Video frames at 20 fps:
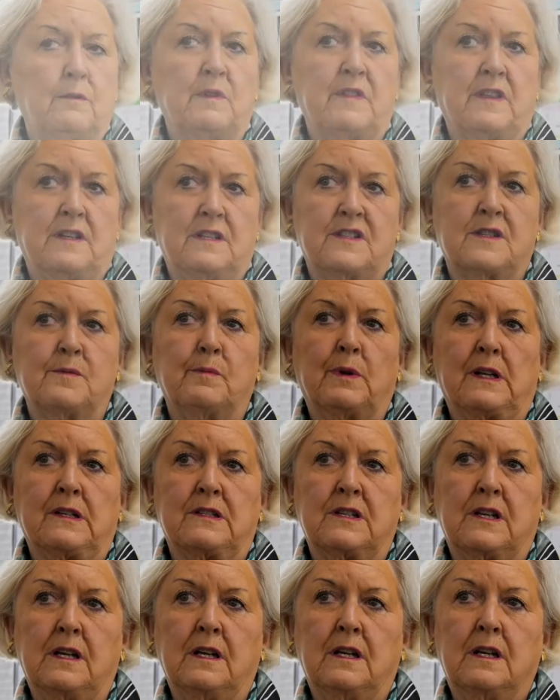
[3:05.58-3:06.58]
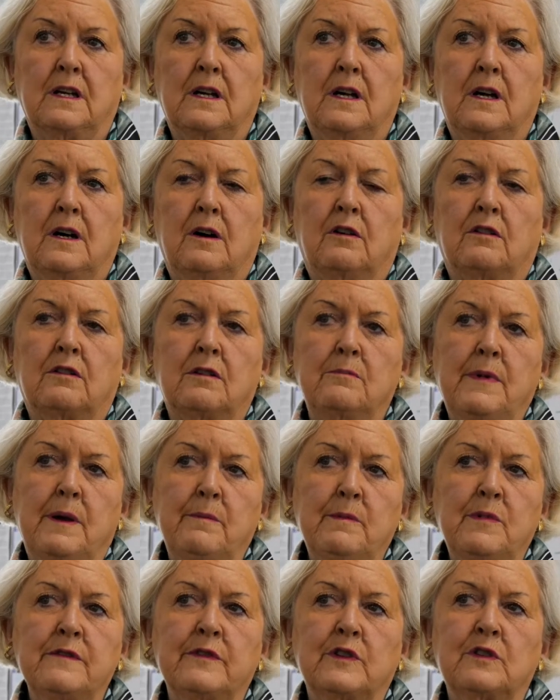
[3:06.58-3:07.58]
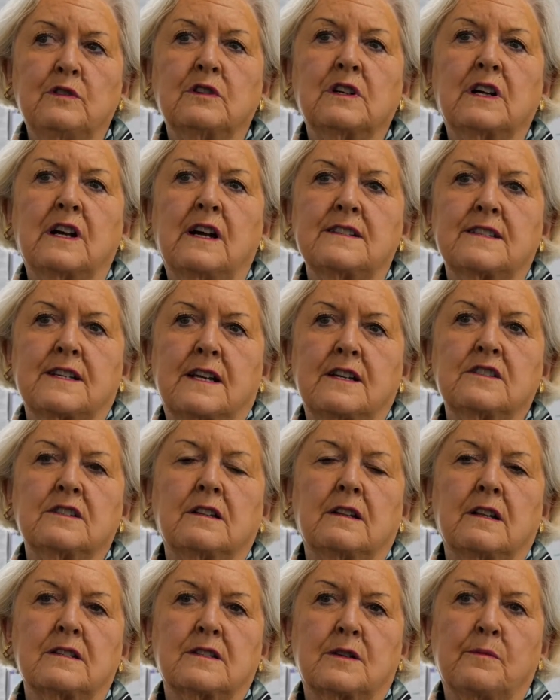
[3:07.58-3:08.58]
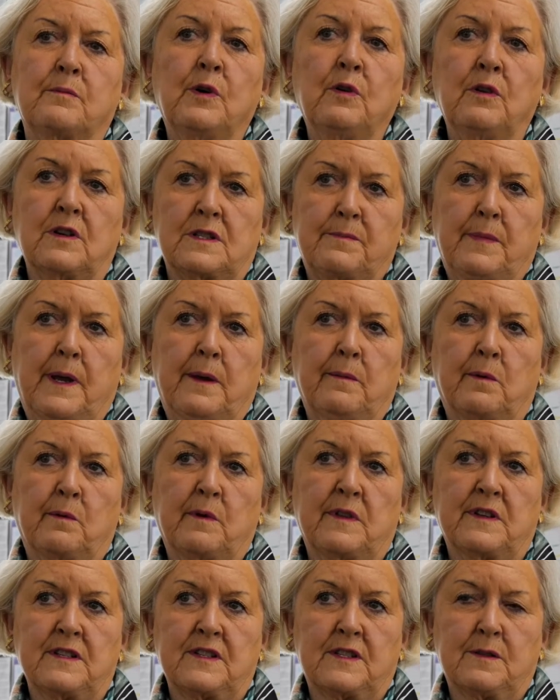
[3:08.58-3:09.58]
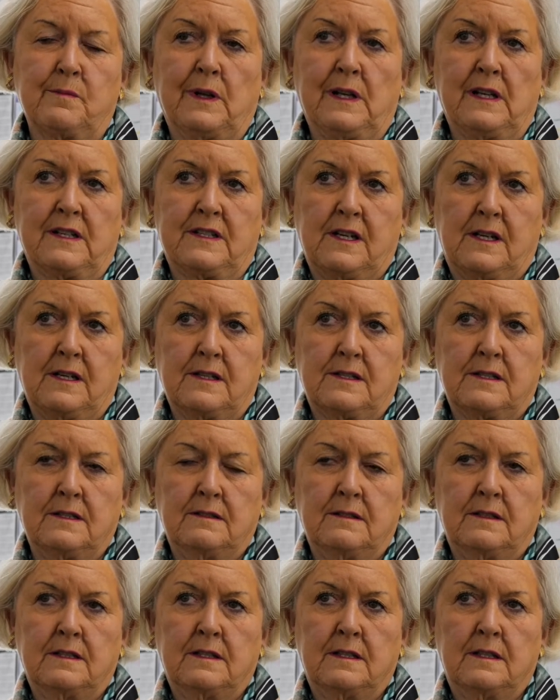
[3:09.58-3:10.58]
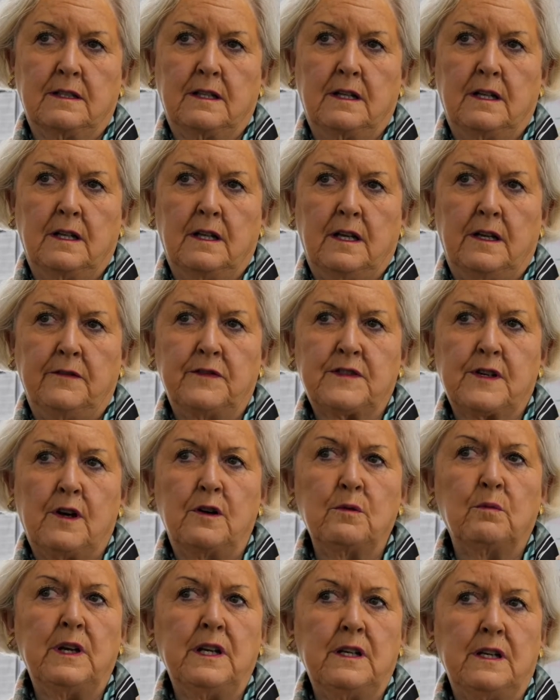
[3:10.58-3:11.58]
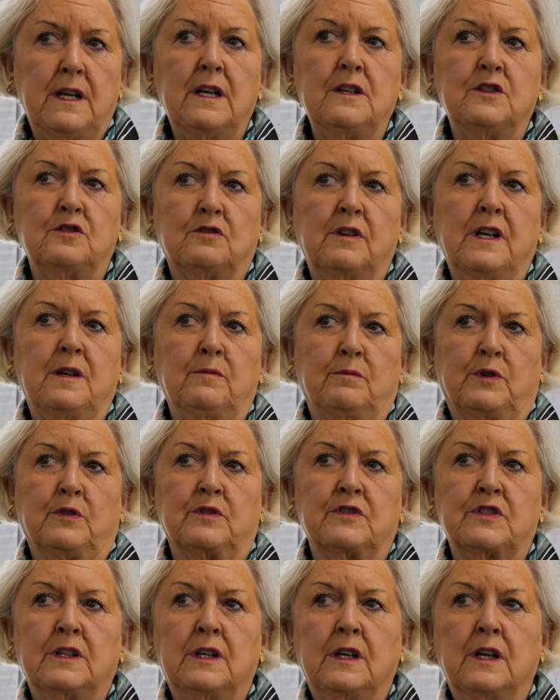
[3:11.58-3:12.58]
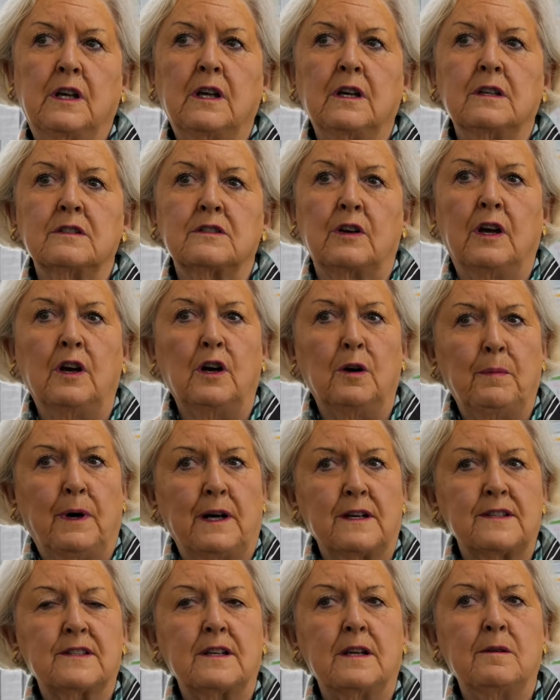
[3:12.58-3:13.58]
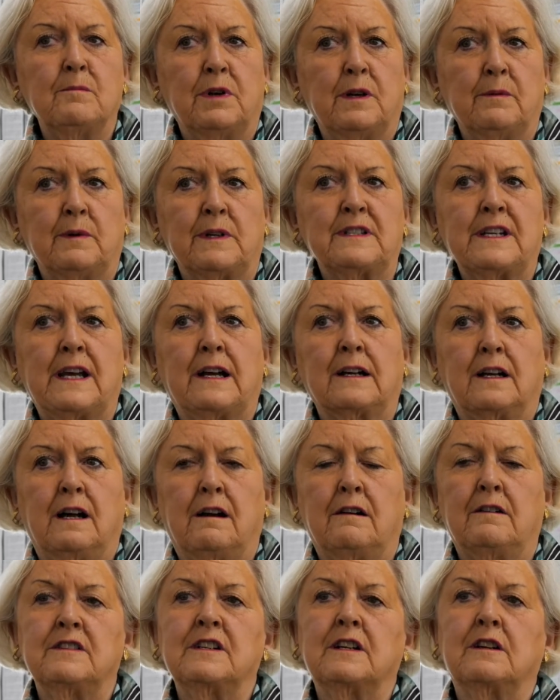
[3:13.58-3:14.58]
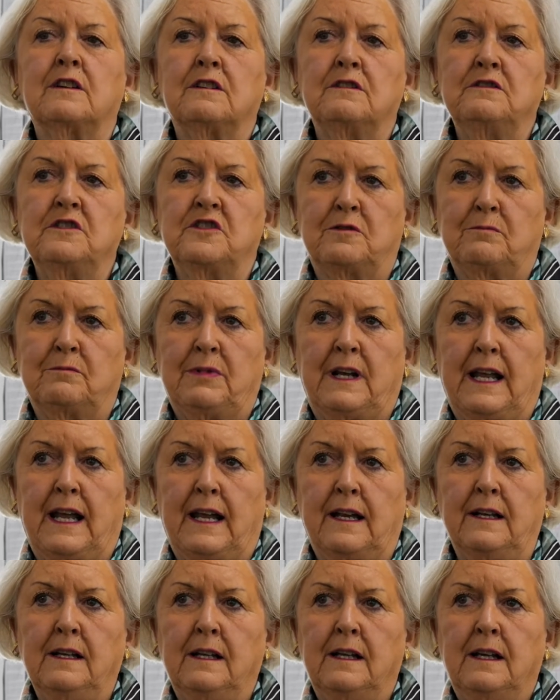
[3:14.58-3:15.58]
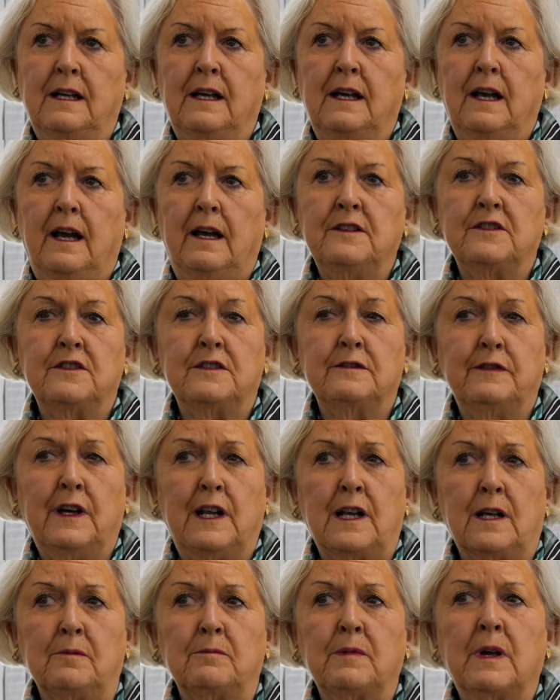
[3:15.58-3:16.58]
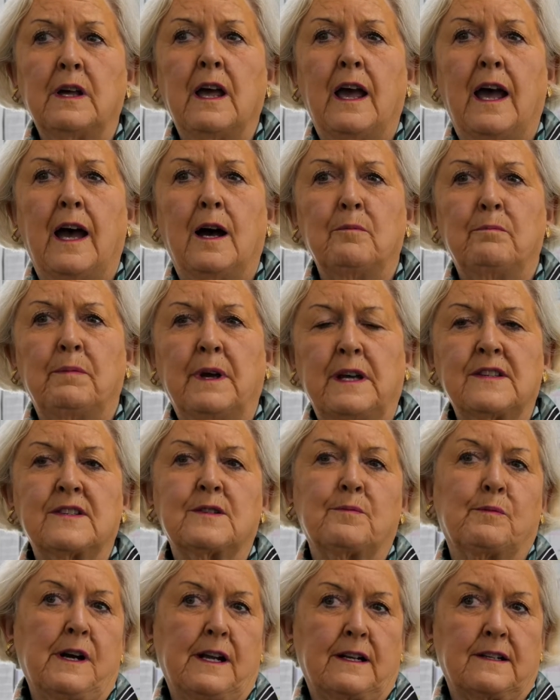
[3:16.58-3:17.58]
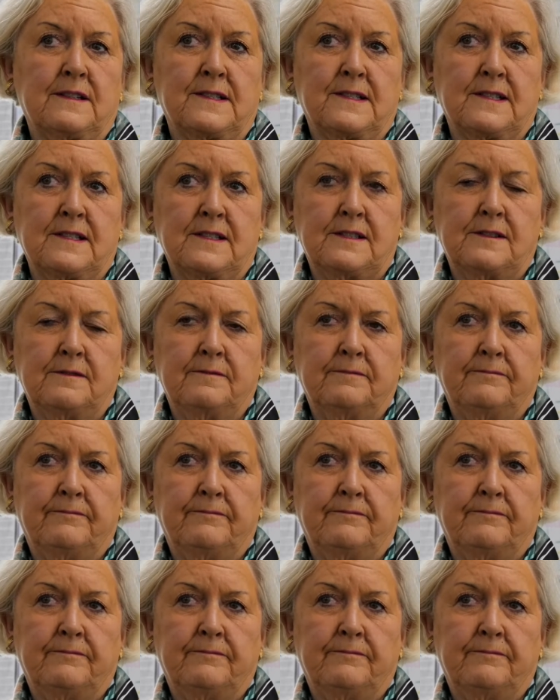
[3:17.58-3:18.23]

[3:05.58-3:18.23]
with a disability, or a member of an organisation that supports people with disabilities. If so, we need your input to help us implement our current inclusion plan and to develop our best practices.